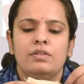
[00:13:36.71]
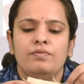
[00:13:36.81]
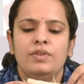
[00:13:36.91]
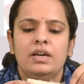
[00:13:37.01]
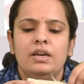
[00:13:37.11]

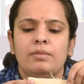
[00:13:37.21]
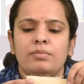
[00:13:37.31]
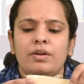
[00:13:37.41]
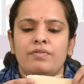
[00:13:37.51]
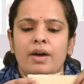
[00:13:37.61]
We keep
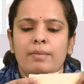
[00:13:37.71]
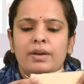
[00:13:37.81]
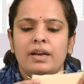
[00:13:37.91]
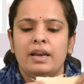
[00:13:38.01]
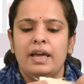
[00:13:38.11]
the
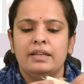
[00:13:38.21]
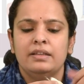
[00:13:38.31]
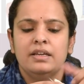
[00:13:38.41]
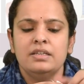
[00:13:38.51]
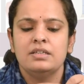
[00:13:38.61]
fabric like
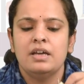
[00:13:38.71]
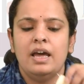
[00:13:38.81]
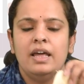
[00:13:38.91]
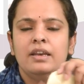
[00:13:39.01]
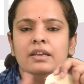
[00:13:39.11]
this,
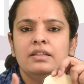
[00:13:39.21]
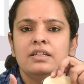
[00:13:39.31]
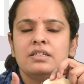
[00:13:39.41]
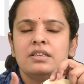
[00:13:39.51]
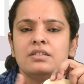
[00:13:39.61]
and
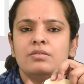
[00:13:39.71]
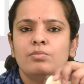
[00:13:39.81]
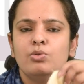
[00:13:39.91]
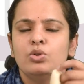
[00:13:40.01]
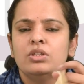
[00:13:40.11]
this is,
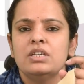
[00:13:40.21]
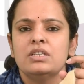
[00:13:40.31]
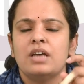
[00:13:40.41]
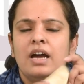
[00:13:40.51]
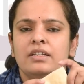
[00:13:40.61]
both
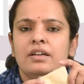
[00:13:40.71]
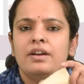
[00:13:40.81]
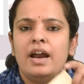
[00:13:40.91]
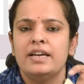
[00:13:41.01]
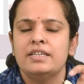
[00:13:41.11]
these are the
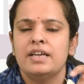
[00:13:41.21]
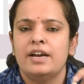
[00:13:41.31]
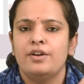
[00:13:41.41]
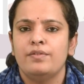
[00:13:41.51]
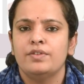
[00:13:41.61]
right
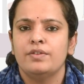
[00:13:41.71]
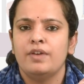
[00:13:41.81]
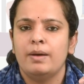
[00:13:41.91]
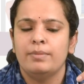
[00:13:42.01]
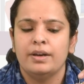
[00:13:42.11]
side of the
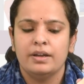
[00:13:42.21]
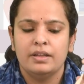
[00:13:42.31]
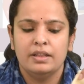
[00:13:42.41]
fabric.